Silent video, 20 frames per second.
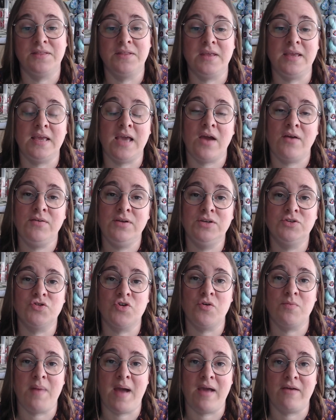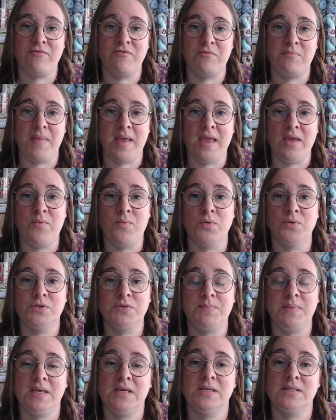The only drawback for me was
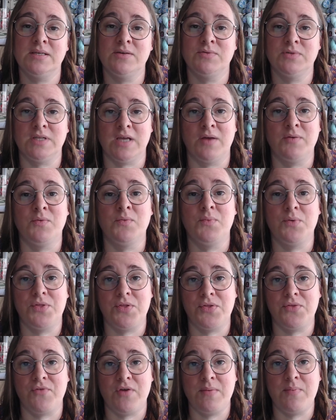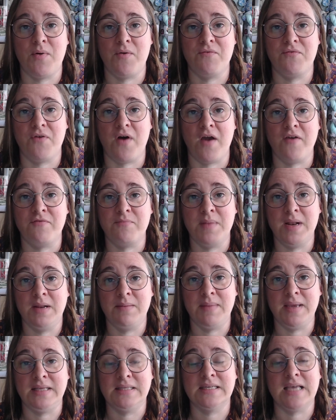because it was done with the 3.5
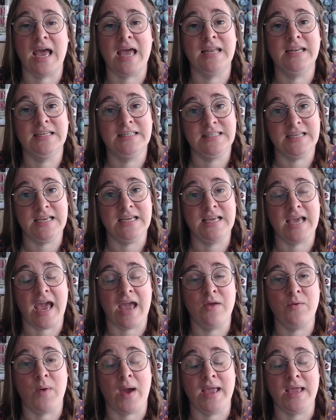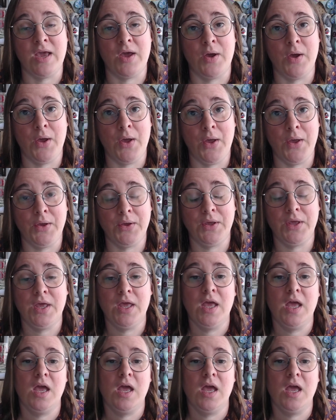millimeter and a DK weight hook,